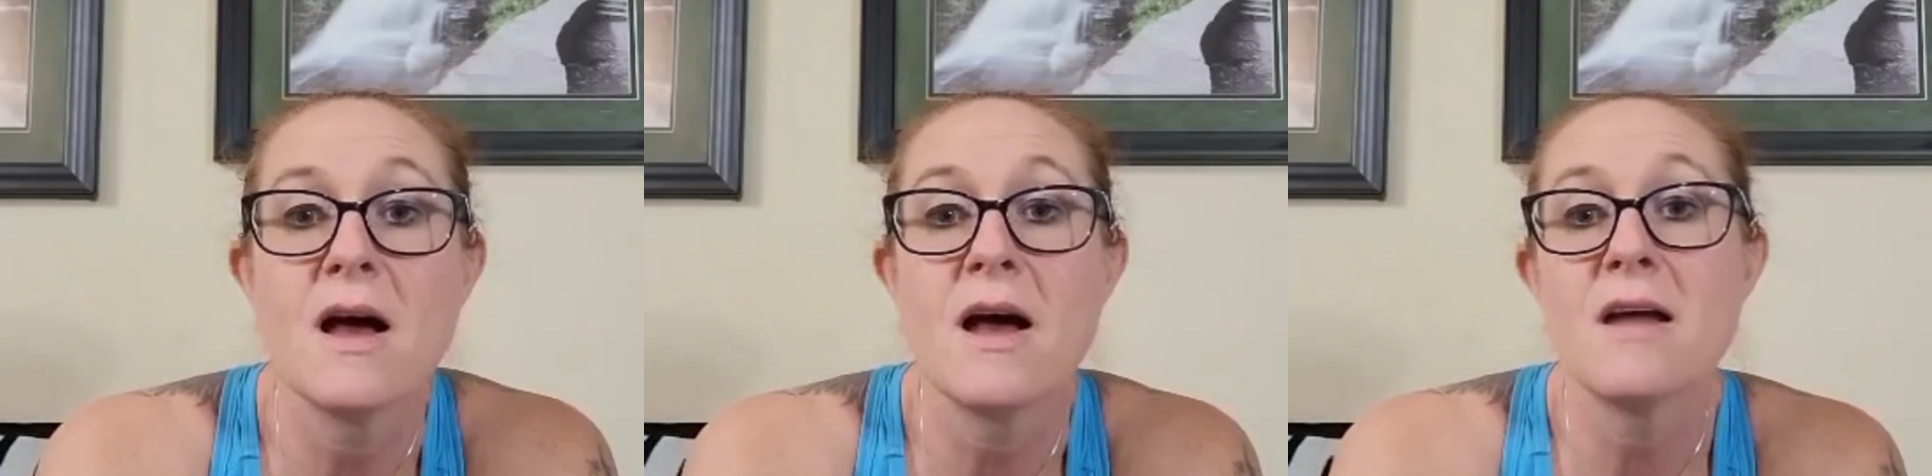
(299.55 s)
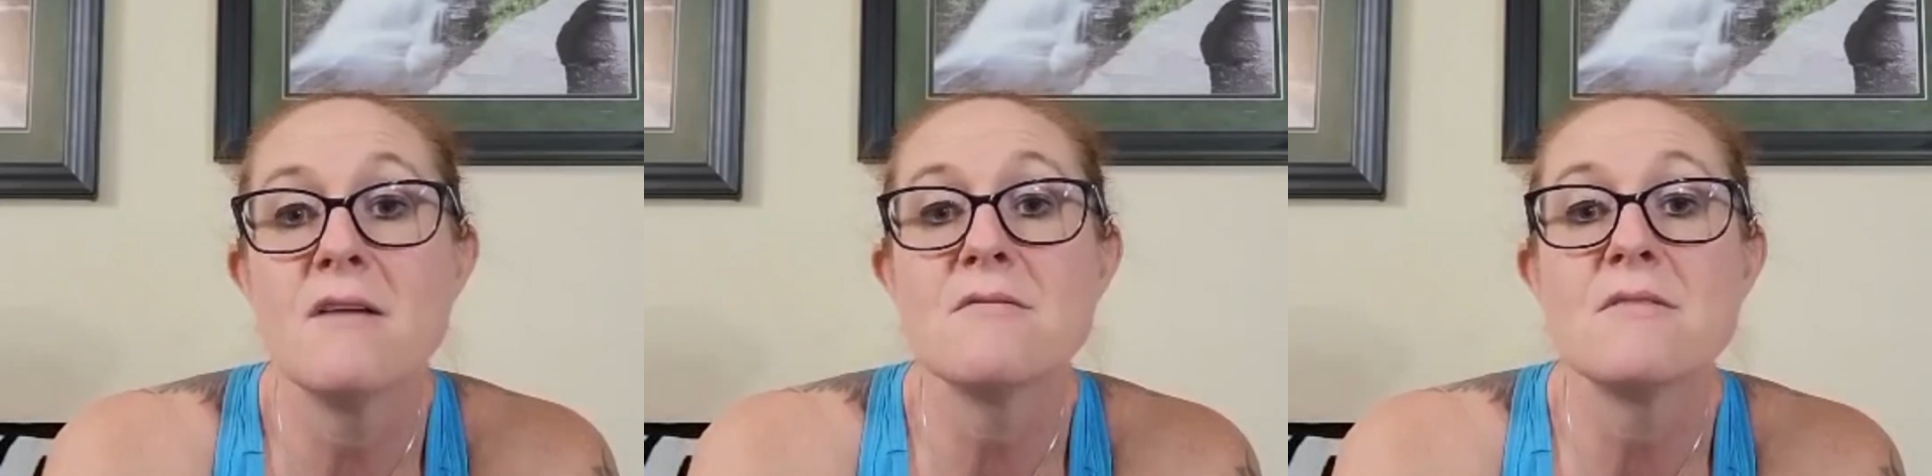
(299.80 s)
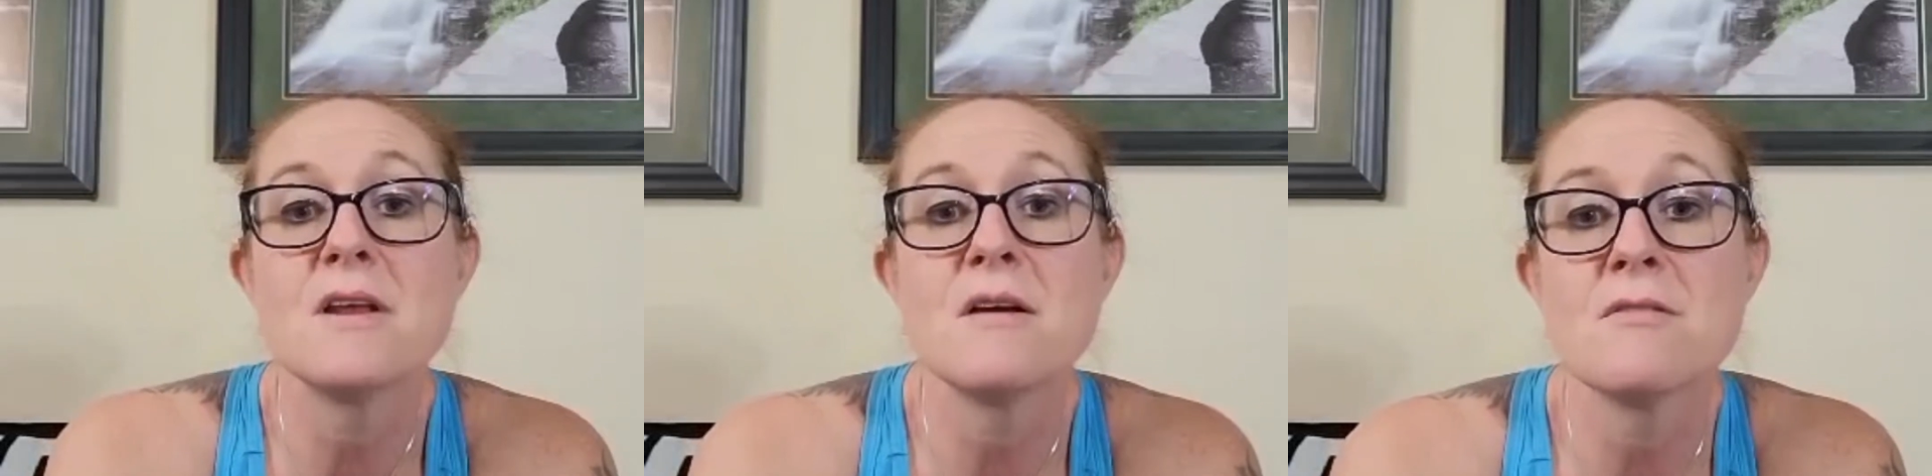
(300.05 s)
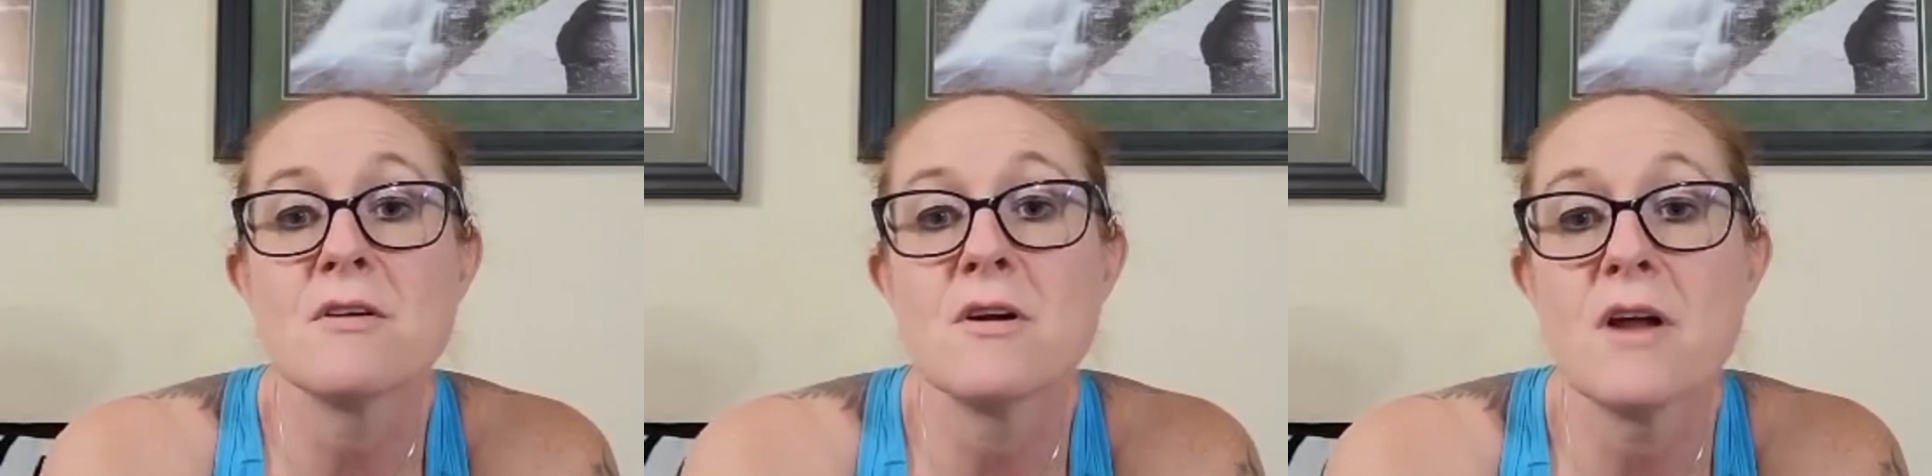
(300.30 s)
I have
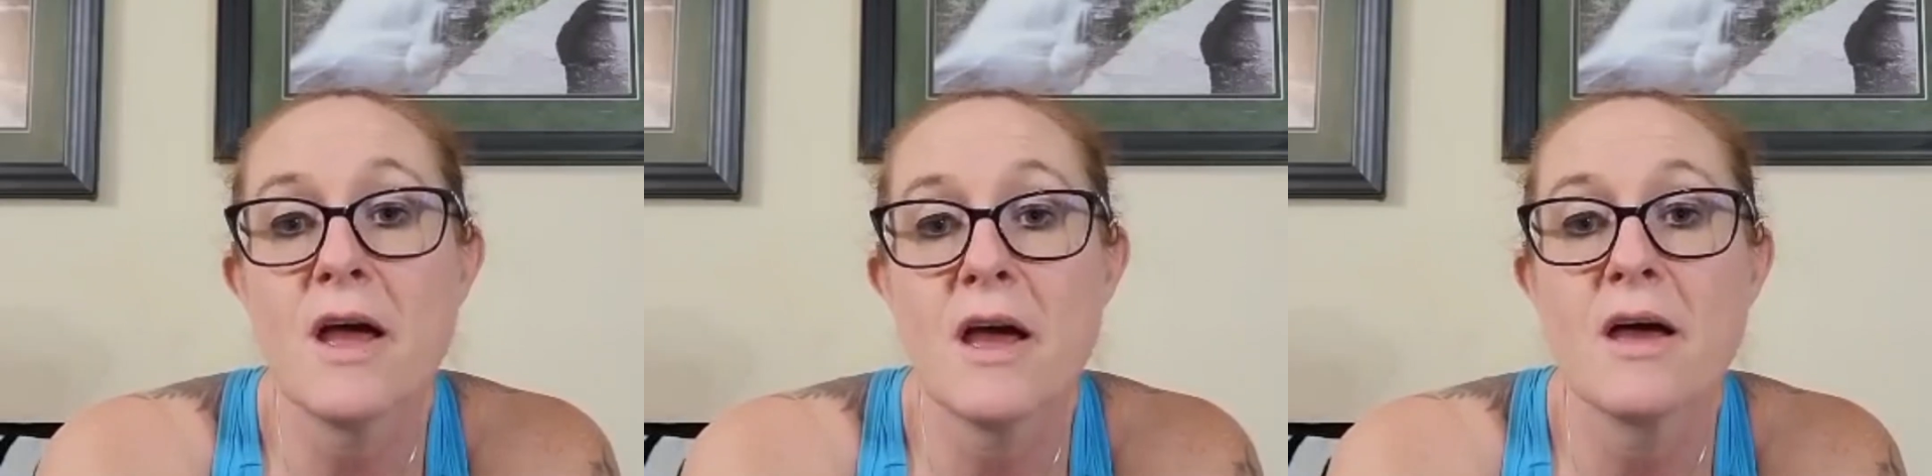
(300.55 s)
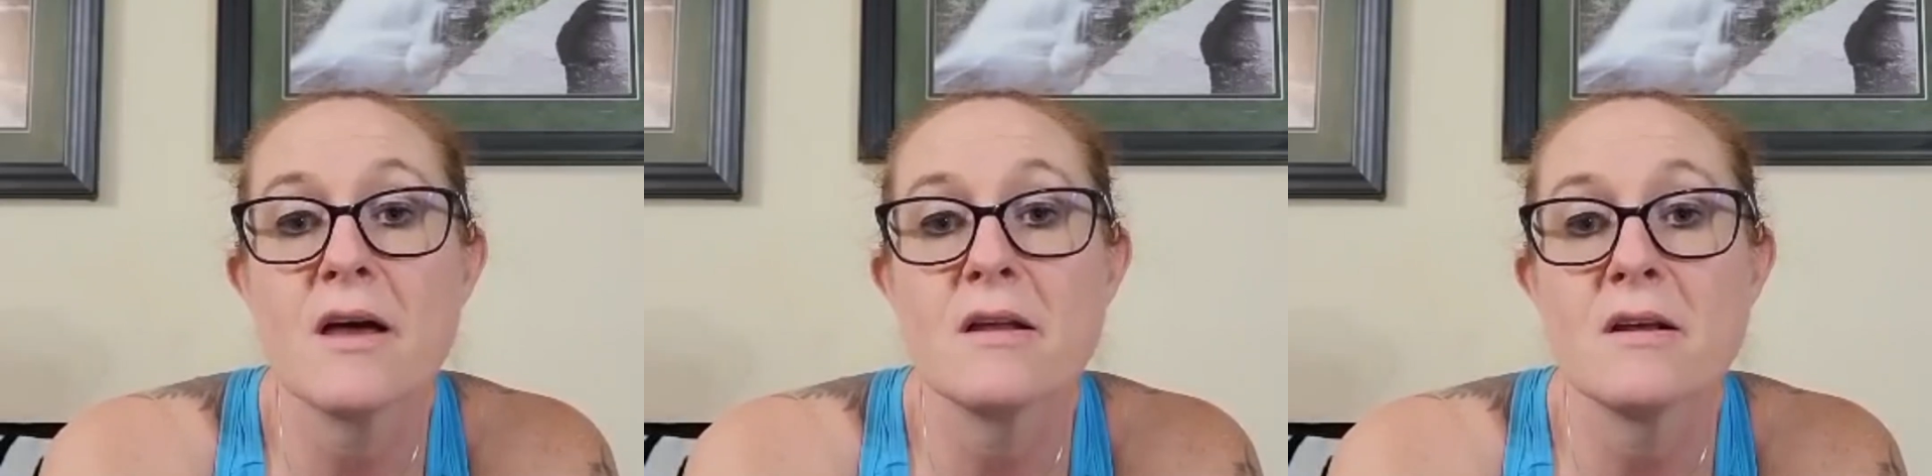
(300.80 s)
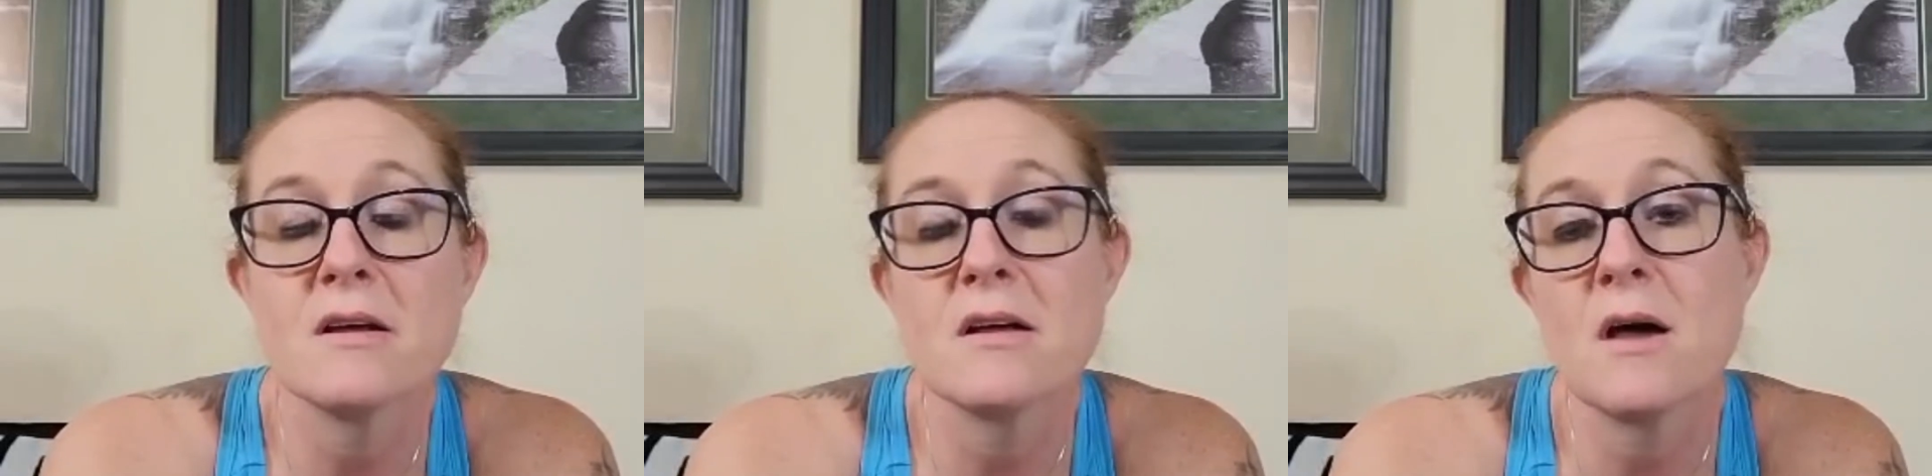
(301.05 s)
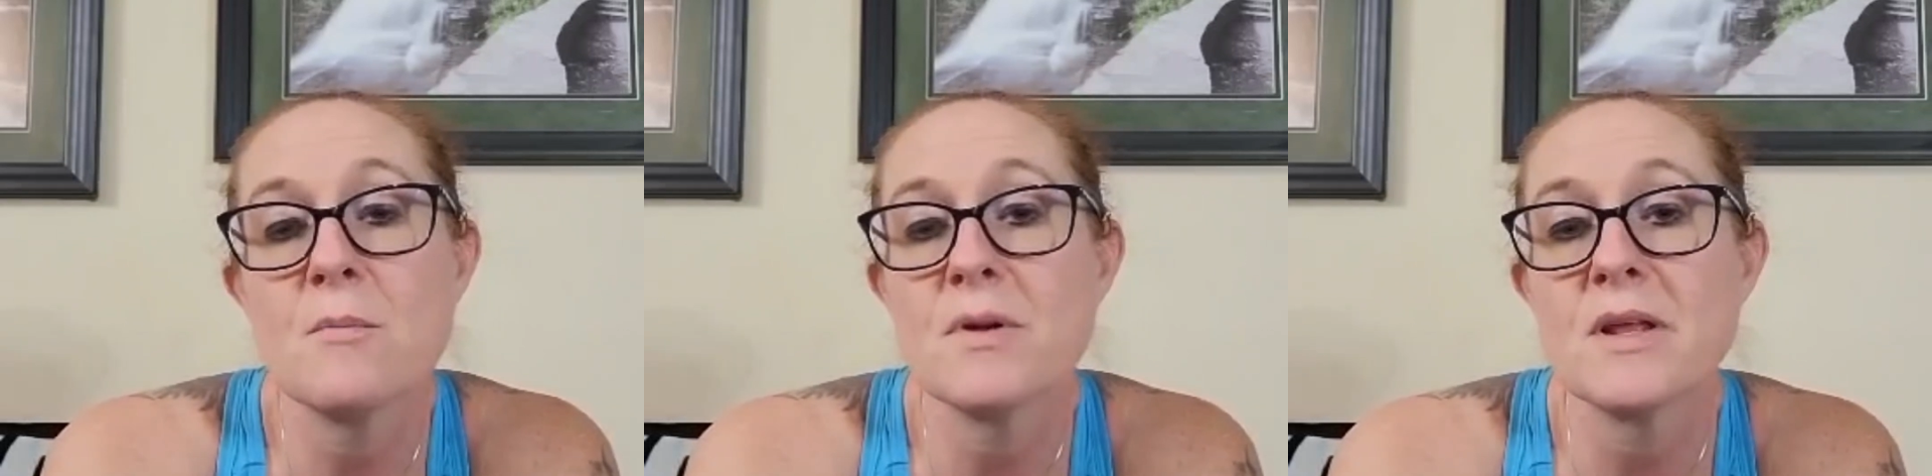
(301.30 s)
never had a
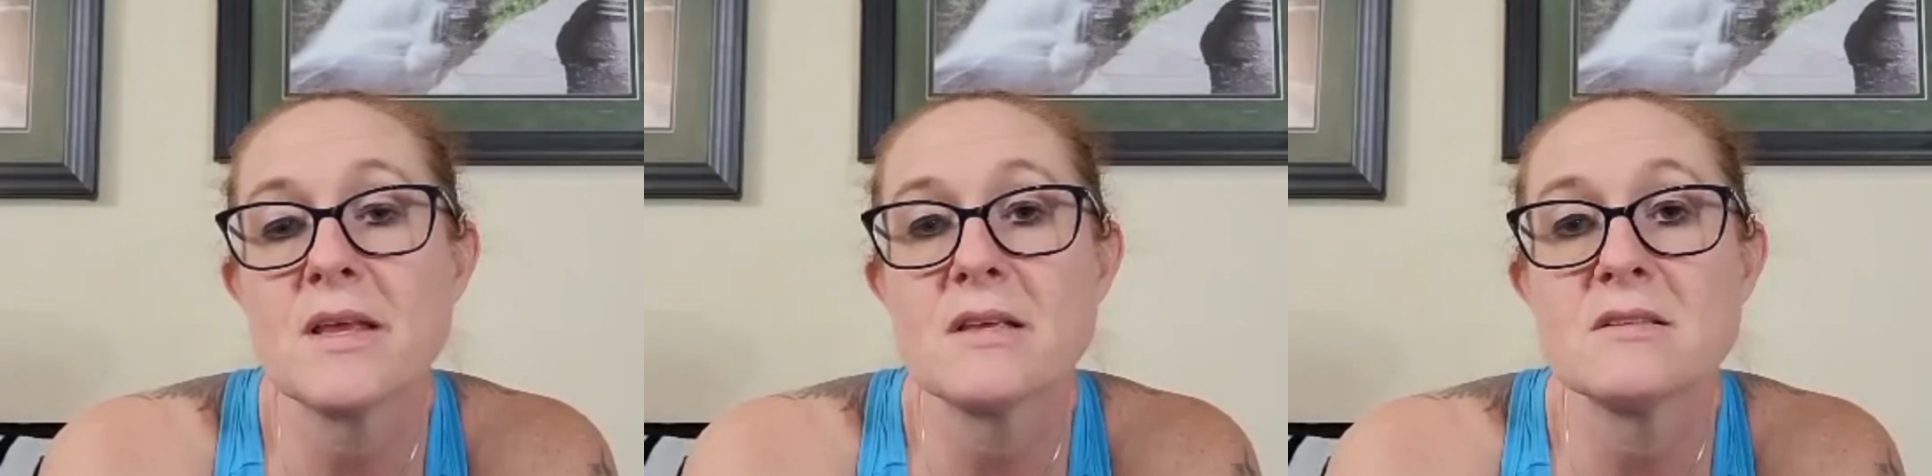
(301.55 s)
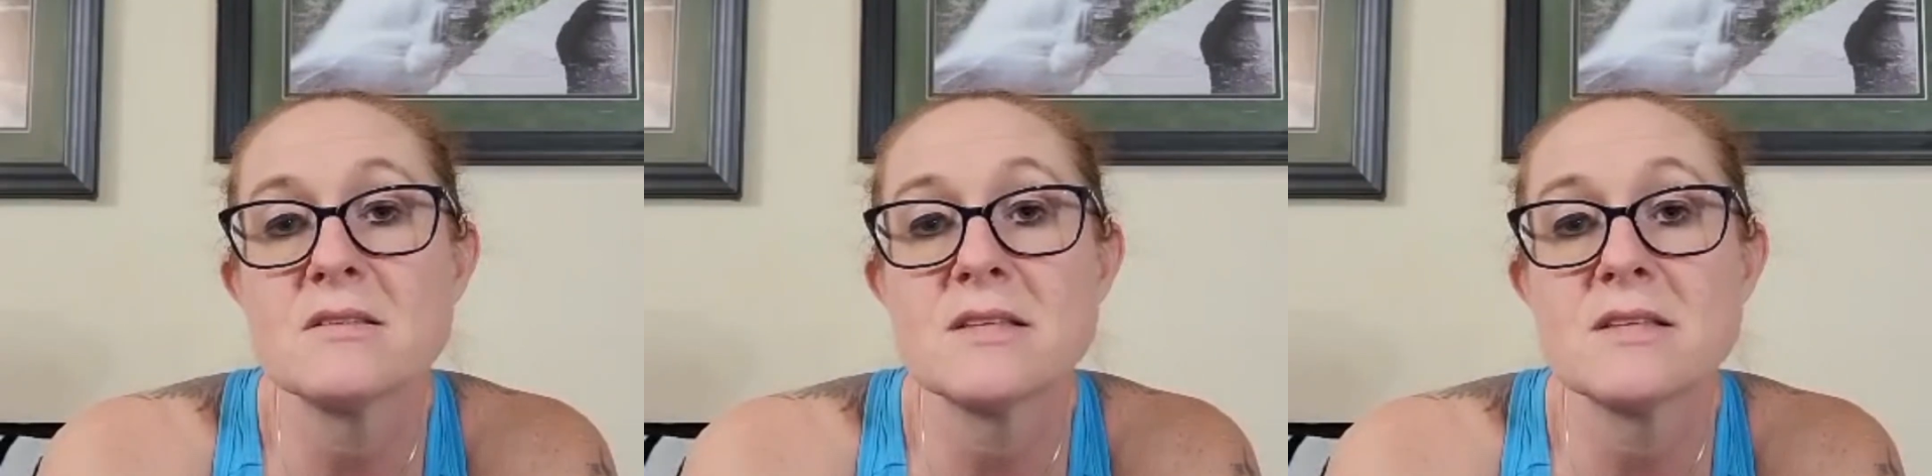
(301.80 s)
company